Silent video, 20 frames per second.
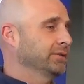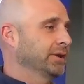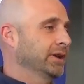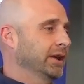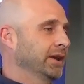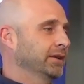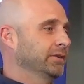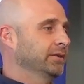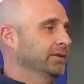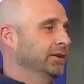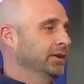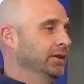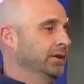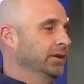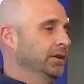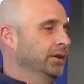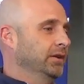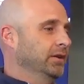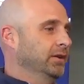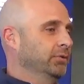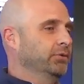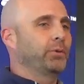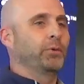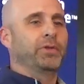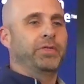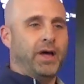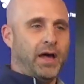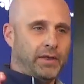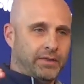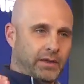And so
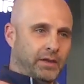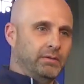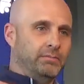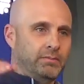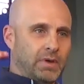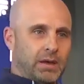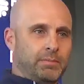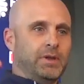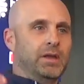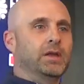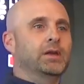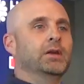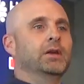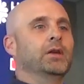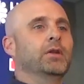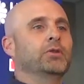we thought that maybe